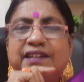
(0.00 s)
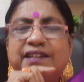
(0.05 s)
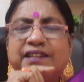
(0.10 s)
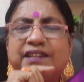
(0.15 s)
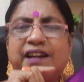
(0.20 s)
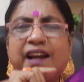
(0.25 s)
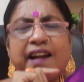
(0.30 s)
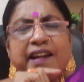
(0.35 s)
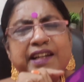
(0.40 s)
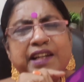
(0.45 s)

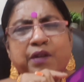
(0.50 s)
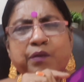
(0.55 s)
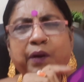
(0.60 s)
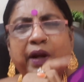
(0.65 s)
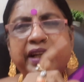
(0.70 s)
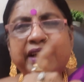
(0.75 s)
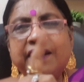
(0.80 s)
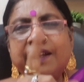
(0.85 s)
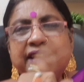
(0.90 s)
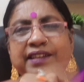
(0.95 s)
Try
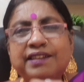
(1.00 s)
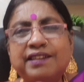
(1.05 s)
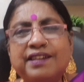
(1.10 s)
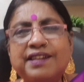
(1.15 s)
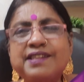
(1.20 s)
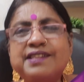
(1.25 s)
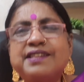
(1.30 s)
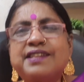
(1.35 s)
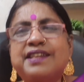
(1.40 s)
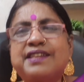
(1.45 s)
dividing
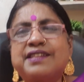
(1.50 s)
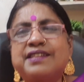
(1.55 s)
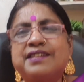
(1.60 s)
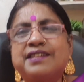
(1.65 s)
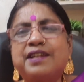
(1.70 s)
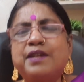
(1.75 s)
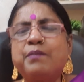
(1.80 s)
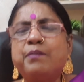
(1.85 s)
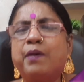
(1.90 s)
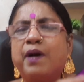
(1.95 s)

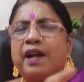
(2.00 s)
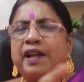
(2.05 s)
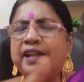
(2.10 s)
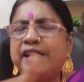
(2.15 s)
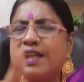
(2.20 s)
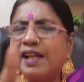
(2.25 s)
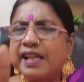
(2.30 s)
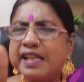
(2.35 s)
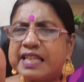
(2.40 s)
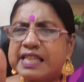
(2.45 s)
360 by
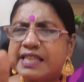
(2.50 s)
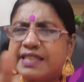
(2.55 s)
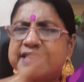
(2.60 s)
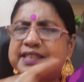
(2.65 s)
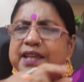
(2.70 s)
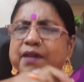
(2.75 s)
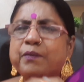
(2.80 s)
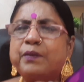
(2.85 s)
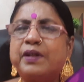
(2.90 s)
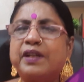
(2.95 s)

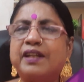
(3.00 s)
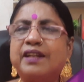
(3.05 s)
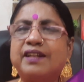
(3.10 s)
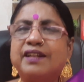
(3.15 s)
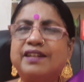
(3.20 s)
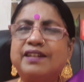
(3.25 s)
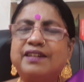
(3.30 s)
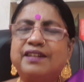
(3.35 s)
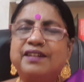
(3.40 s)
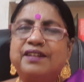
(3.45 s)
7.
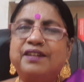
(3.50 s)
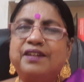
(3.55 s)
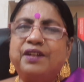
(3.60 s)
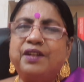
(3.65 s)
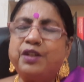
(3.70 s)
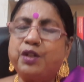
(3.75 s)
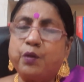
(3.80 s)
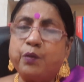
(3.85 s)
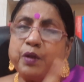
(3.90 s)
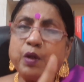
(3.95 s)

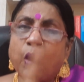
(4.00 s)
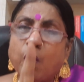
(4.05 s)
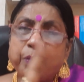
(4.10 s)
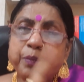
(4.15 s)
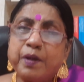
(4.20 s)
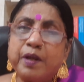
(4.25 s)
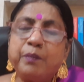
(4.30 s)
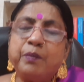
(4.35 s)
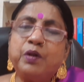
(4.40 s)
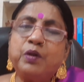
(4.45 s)
You will not
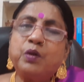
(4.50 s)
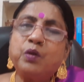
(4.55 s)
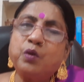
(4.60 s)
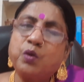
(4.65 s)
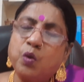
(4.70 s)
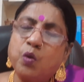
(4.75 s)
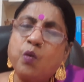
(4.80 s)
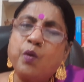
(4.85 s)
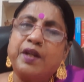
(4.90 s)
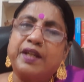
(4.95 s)
be able to
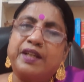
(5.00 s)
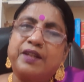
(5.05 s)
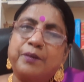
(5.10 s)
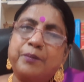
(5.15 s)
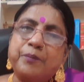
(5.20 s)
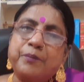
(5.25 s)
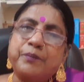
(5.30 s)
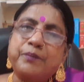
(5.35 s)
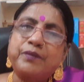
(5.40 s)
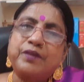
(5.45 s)
do it.
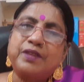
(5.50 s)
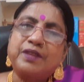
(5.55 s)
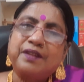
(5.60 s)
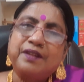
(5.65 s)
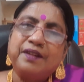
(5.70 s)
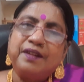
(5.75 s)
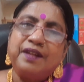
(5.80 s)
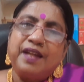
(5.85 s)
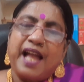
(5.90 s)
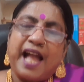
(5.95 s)

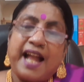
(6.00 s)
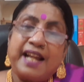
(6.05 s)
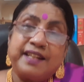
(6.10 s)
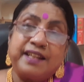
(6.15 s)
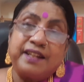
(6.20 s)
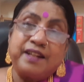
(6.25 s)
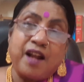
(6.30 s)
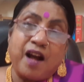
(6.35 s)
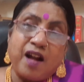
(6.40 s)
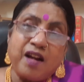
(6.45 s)
And
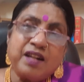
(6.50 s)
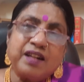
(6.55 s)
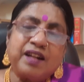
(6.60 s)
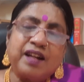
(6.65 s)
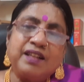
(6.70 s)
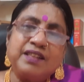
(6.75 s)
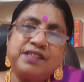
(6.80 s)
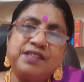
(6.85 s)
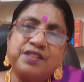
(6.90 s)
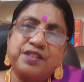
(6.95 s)
in our
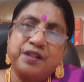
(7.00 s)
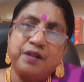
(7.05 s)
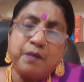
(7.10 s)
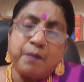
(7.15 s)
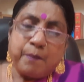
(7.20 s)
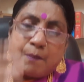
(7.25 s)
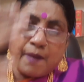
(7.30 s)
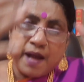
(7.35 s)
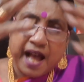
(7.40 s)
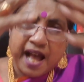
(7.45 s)
culture,
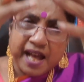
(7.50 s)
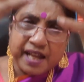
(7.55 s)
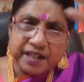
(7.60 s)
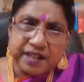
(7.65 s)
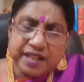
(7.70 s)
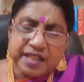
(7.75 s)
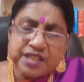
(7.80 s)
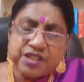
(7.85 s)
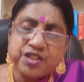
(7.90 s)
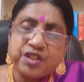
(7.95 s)

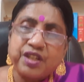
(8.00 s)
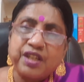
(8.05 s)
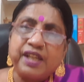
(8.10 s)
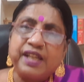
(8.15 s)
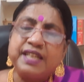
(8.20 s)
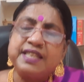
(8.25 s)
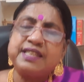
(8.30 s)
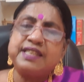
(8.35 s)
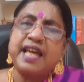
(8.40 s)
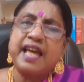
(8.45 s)
marriage
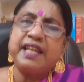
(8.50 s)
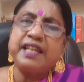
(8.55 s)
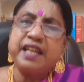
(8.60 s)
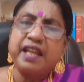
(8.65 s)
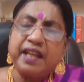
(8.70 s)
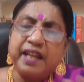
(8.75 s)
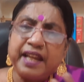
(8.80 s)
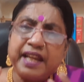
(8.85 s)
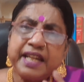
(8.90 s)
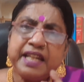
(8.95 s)
is an
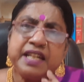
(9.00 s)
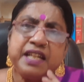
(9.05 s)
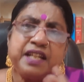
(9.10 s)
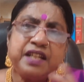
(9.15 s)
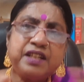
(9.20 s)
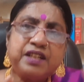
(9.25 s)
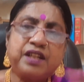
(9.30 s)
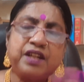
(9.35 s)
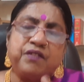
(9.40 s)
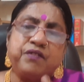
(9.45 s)

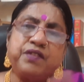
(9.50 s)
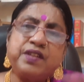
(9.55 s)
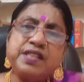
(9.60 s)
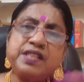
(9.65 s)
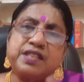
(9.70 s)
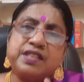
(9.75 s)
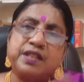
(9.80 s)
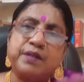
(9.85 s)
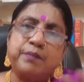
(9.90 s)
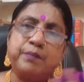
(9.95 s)

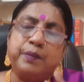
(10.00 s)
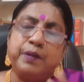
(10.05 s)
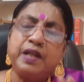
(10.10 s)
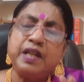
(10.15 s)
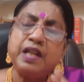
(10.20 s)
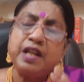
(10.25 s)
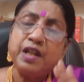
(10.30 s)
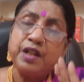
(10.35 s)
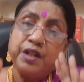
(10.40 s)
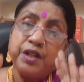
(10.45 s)

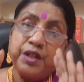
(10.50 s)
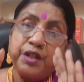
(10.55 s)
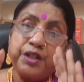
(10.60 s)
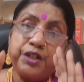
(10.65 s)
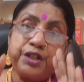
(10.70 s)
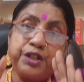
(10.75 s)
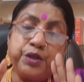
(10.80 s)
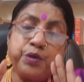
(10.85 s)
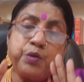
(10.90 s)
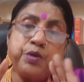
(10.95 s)
indivisible
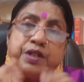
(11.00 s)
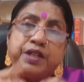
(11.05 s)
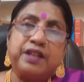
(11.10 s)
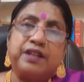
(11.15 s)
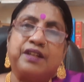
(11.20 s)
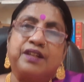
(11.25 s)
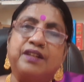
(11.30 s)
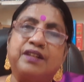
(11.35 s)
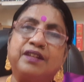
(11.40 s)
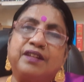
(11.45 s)

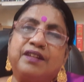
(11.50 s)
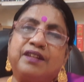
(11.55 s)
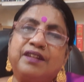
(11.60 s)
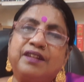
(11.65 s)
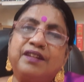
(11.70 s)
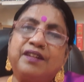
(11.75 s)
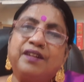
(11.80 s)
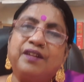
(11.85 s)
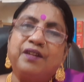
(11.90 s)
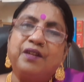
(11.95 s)
union.
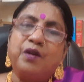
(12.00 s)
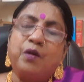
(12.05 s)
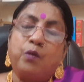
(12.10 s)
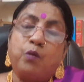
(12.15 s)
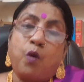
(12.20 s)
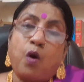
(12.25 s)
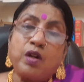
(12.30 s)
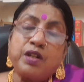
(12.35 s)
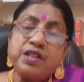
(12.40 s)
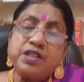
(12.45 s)

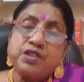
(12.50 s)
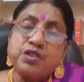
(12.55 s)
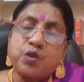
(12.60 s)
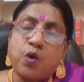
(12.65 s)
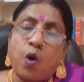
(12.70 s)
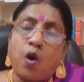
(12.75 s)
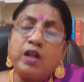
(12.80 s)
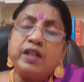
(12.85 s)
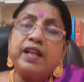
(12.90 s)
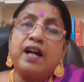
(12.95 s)
What is
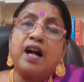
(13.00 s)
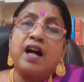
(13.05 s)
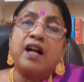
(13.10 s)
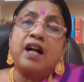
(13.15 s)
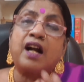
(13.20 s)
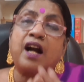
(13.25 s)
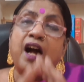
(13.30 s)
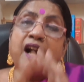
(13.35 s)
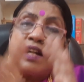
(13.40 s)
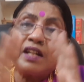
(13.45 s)
called
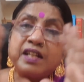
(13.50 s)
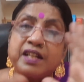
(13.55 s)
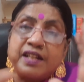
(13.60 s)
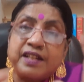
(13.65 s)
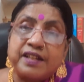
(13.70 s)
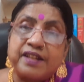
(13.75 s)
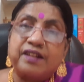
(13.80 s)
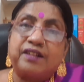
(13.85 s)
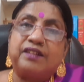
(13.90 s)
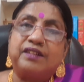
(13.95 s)

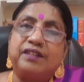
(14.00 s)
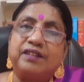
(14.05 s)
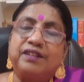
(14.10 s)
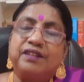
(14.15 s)
akartya.